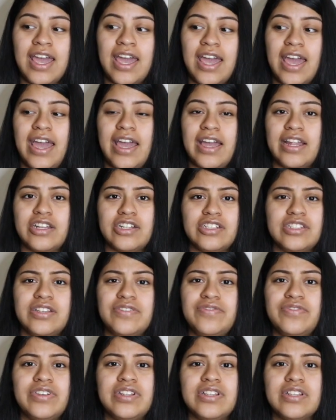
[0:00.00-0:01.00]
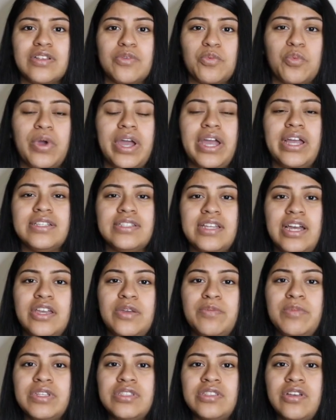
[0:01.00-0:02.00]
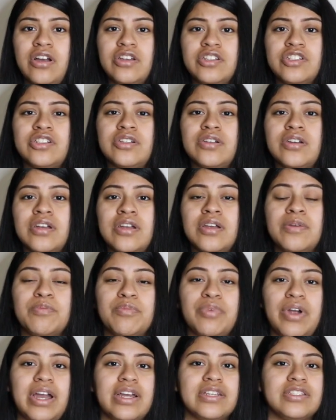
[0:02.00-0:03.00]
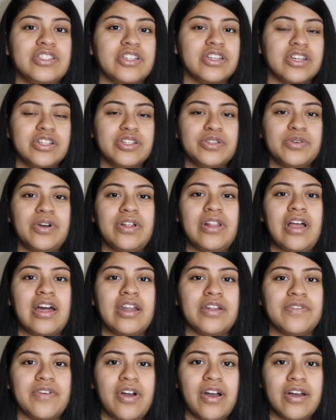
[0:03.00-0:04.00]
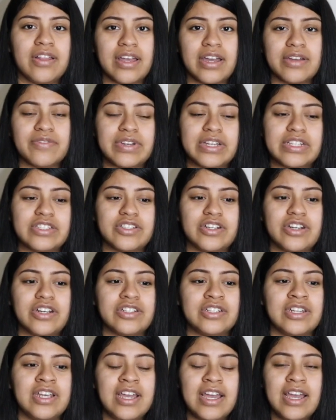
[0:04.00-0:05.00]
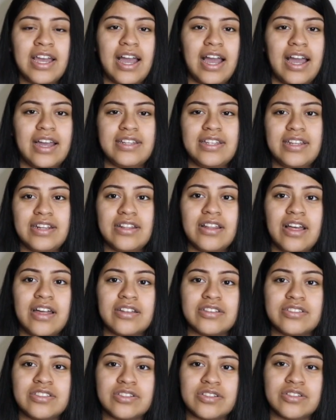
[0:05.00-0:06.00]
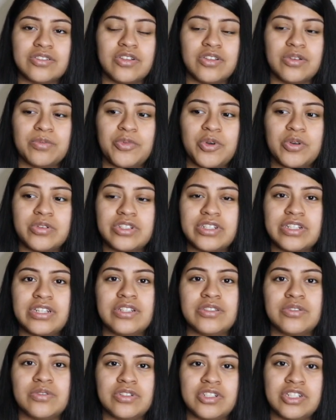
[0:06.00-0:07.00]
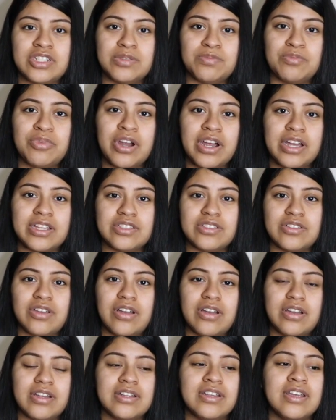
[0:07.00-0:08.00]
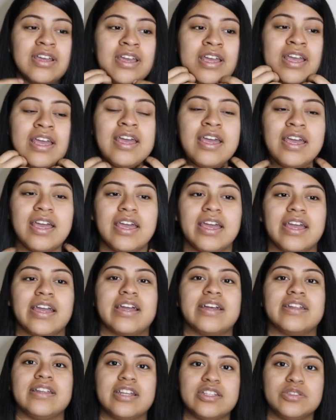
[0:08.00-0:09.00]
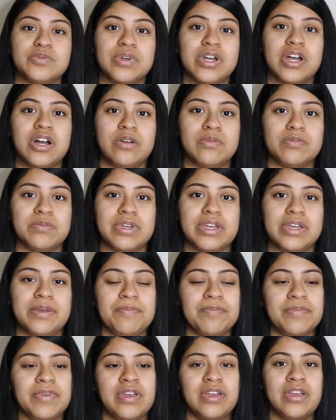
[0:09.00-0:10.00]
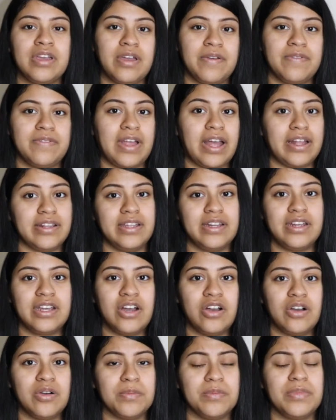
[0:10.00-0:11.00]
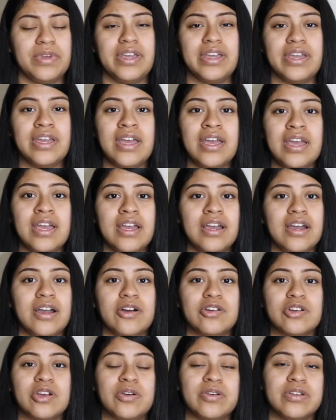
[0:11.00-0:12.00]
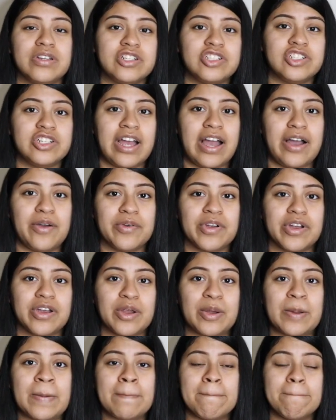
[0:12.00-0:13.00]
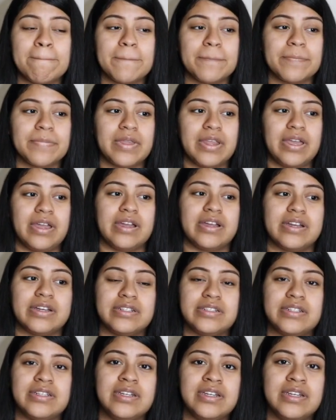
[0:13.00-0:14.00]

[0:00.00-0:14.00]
and there's different ways that you massage your breast. You can do a lot of online research. I did a lot of circular motions or just press on, and that's what helped me. If that didn't help me, I would go in the shower and